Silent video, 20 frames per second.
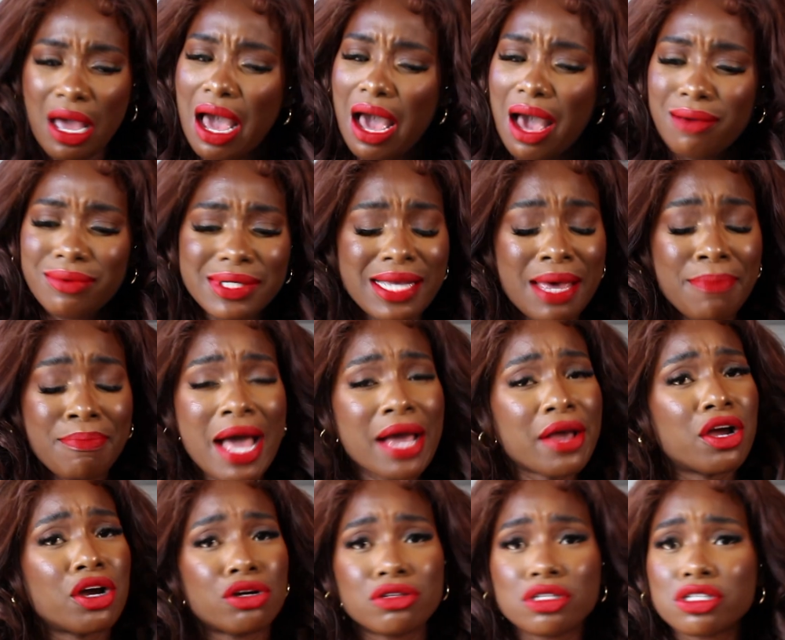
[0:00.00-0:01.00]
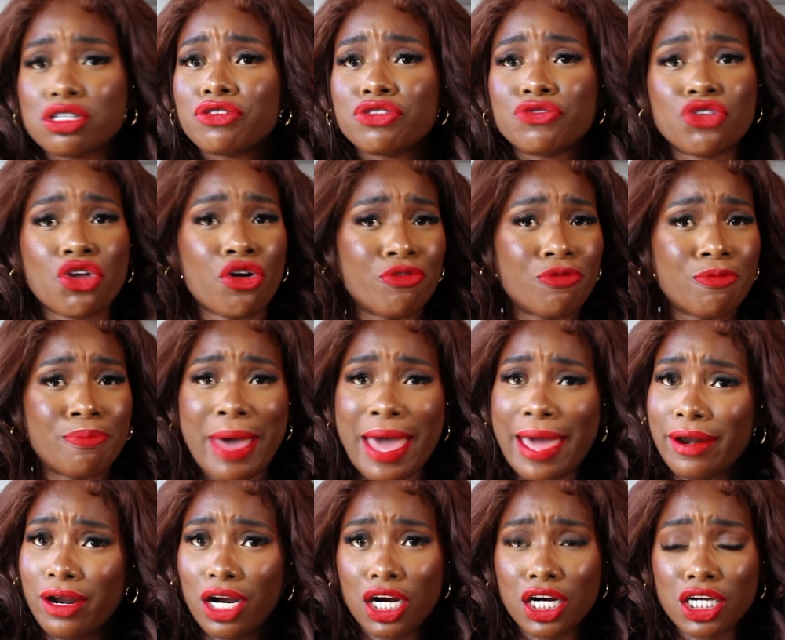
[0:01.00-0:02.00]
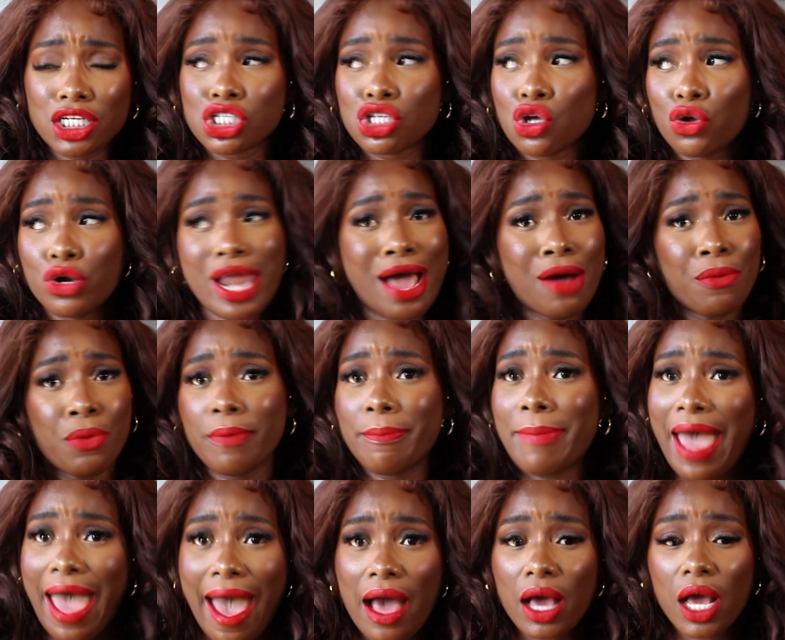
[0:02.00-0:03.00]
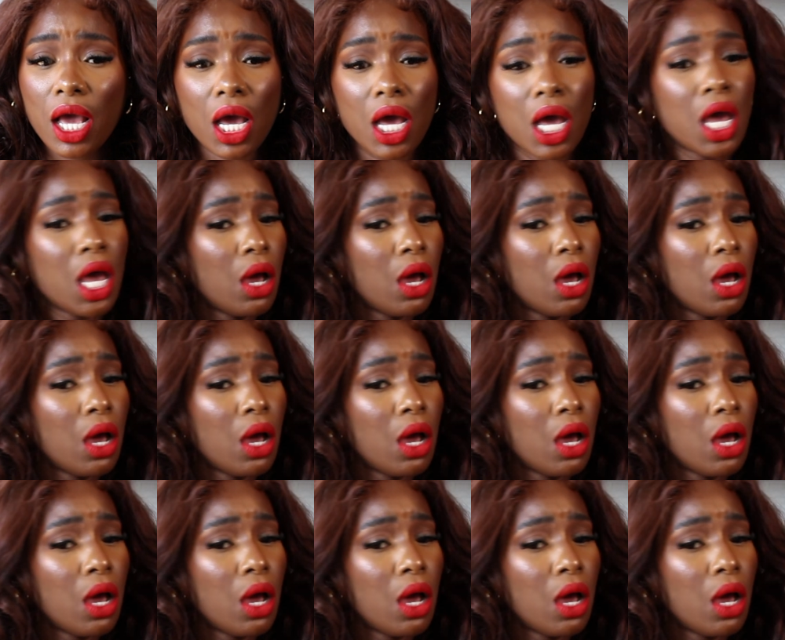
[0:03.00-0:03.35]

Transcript: I was like, my girls deserve better. So now we're back.